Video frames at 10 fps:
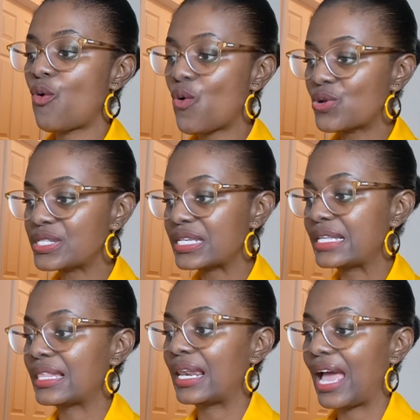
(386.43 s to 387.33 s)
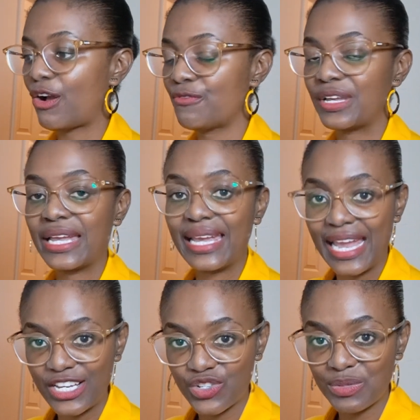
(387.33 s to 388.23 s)
causing the lack of
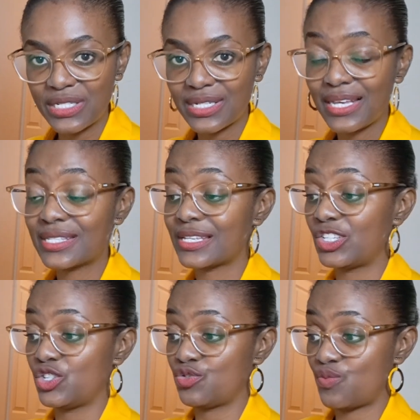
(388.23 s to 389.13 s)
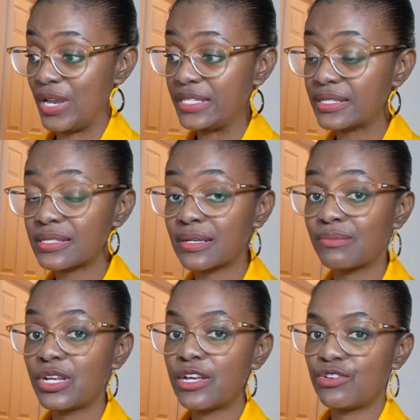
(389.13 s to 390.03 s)
engagement, such as
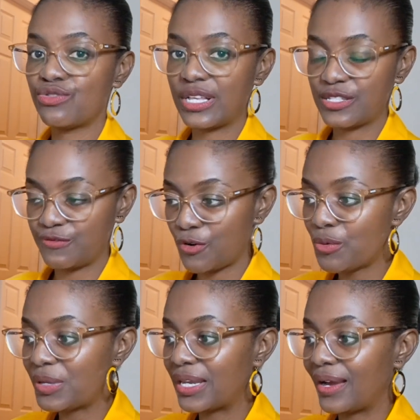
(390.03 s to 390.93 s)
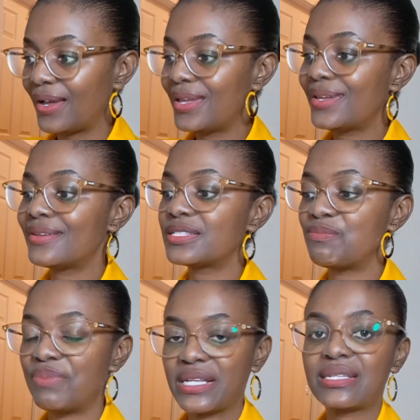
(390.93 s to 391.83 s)
racism, transphobia, is
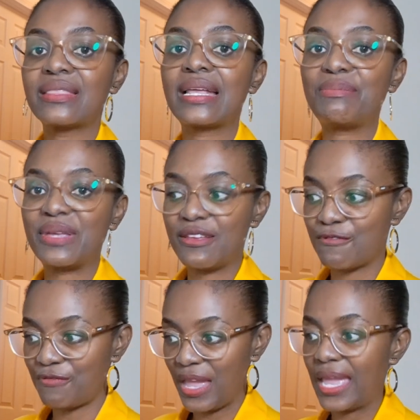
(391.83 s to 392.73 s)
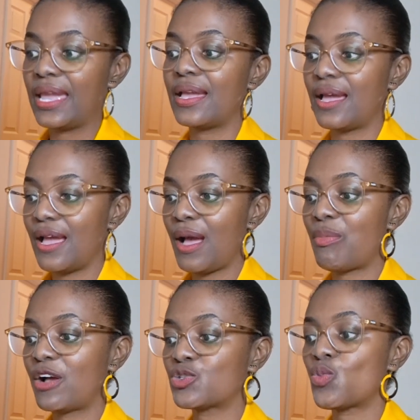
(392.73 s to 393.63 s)
better than being vague
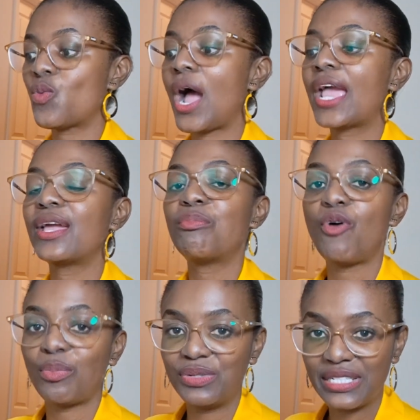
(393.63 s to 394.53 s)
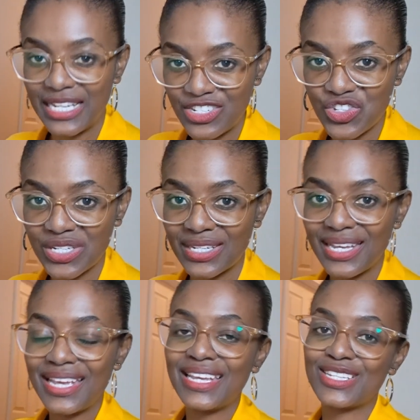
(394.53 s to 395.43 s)
about why a population
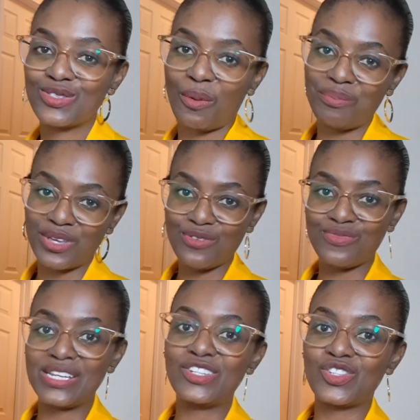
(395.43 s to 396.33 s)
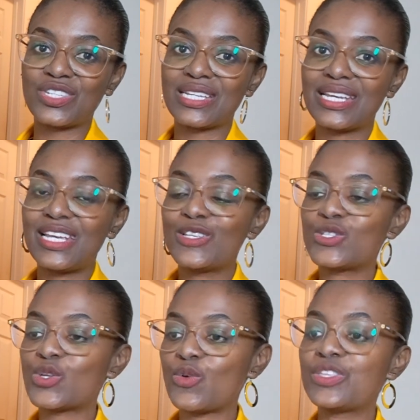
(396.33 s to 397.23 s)
is not being reached.
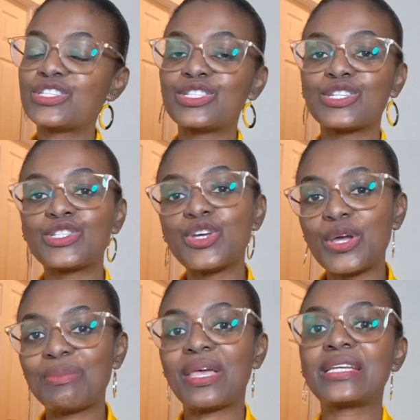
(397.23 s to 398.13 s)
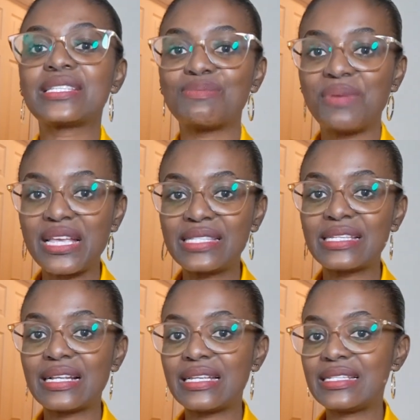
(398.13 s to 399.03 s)
So this is a term that is
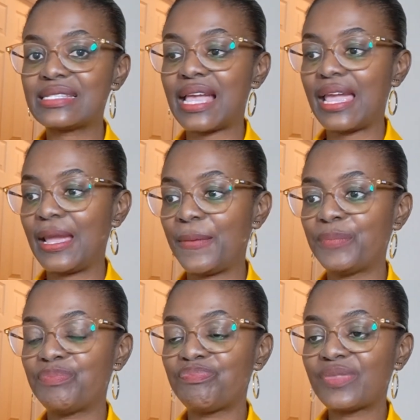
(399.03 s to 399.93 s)
basically saying,